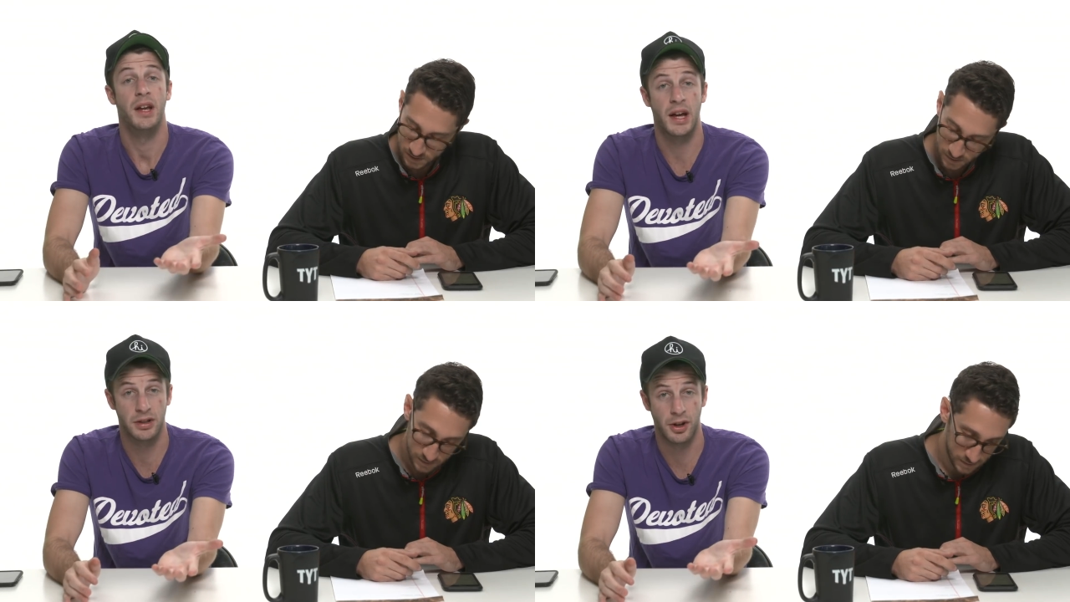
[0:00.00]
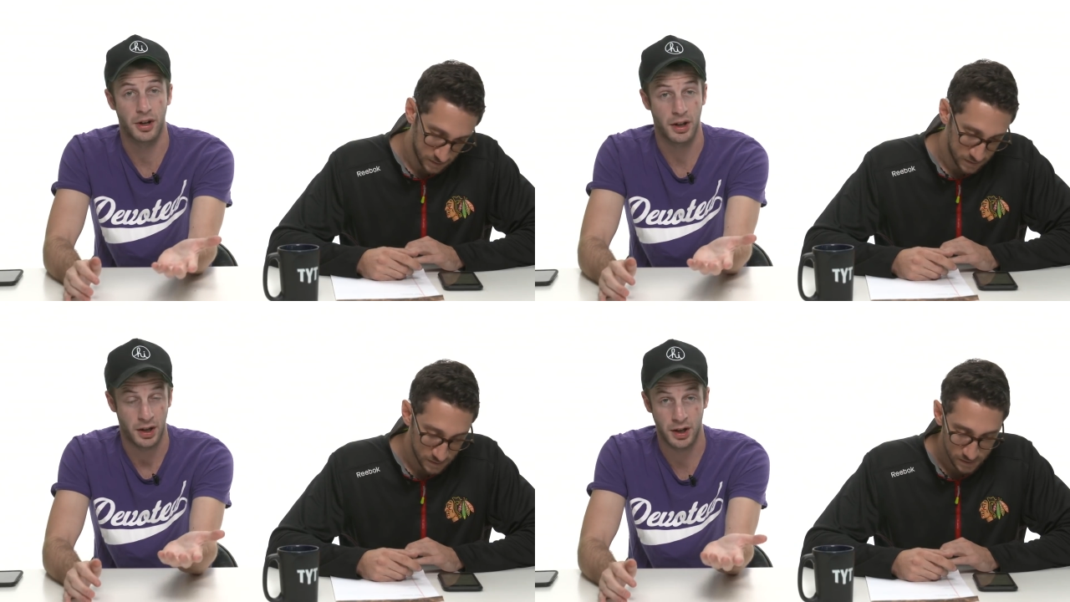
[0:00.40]
Speaker 1: And
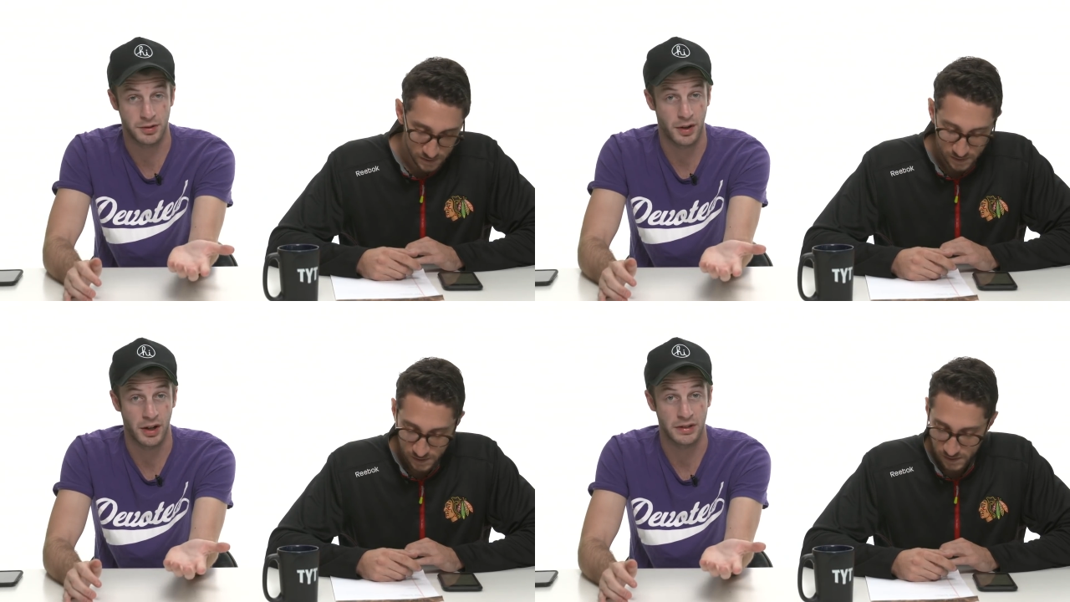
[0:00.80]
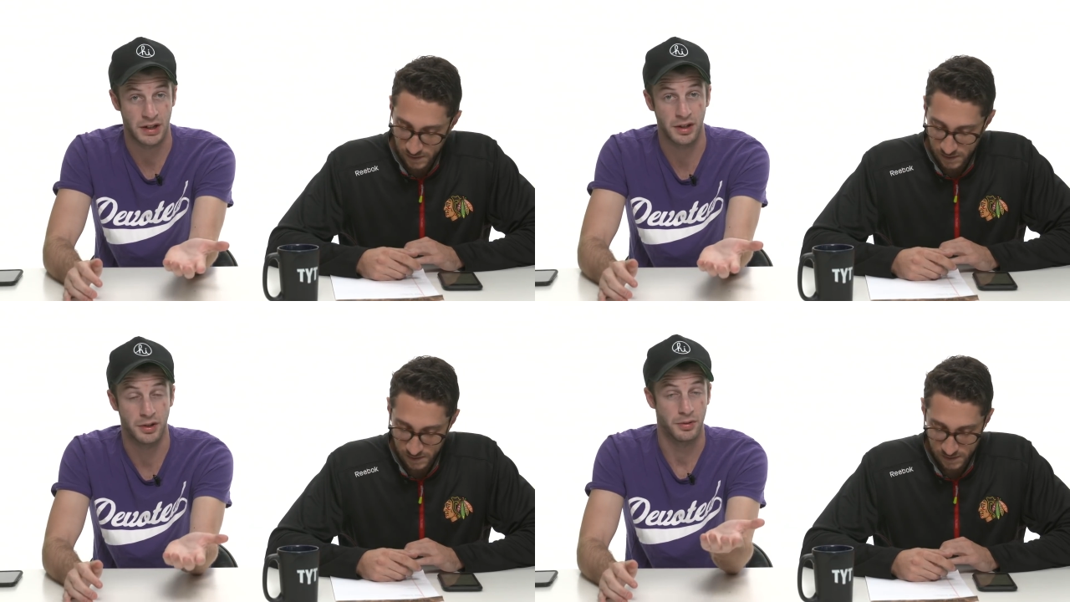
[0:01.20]
look, here's what I'm going to
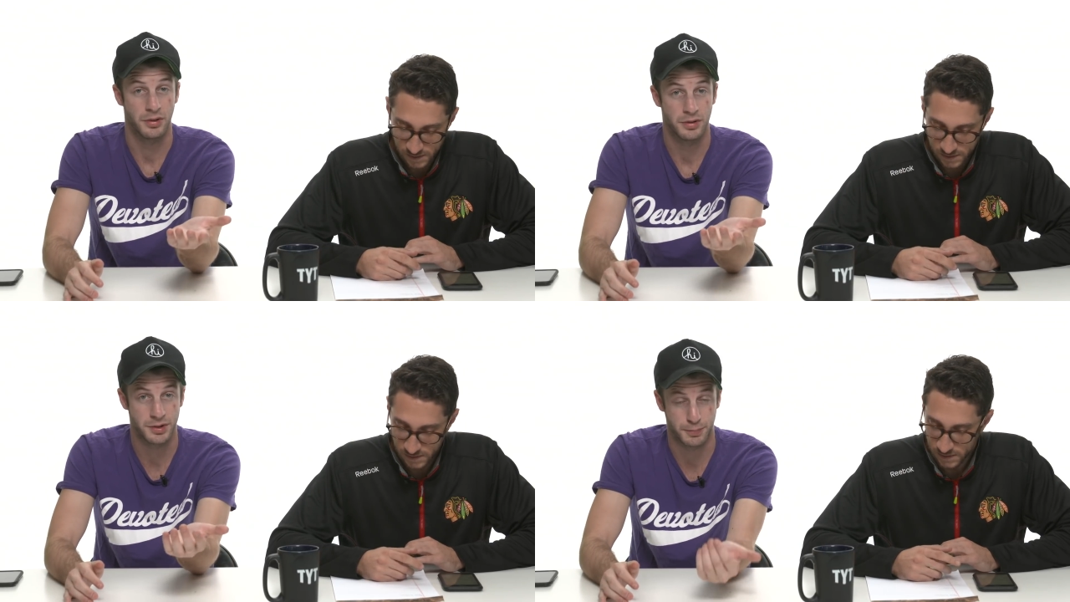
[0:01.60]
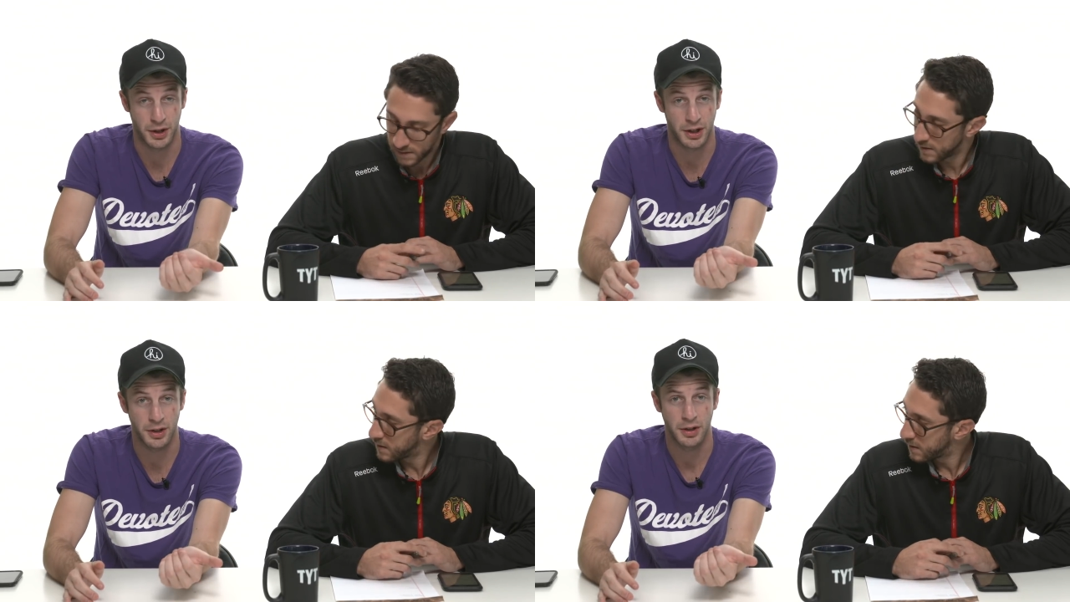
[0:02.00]
tell you:
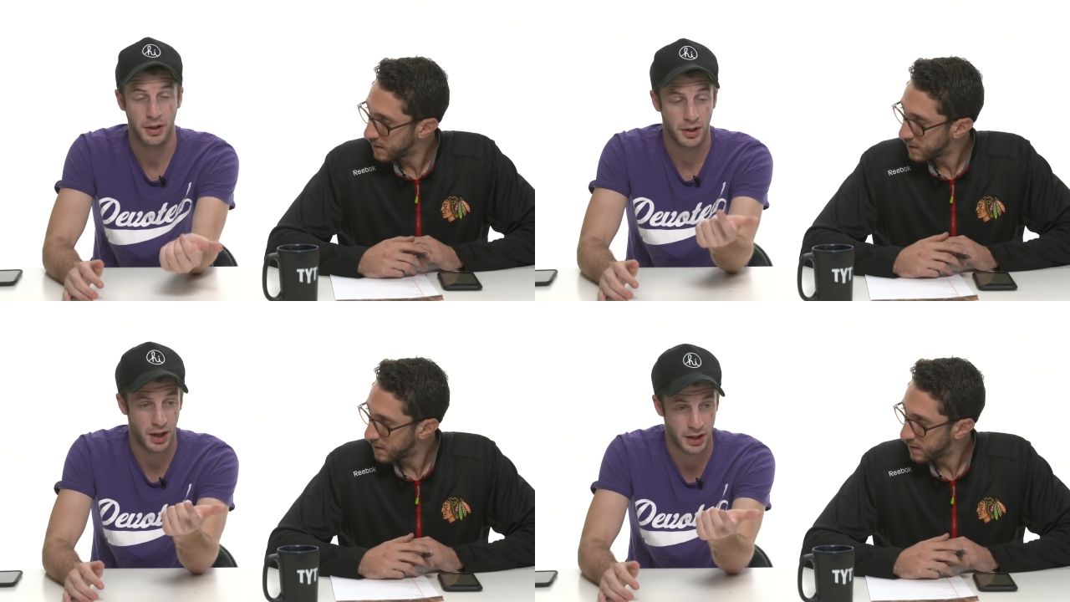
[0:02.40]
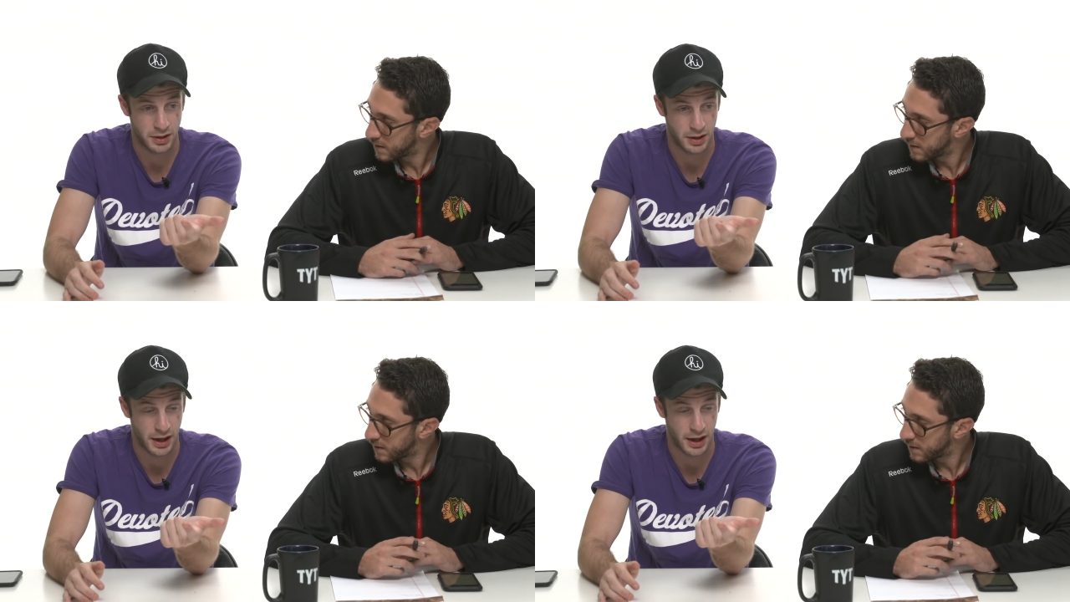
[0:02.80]
Springer and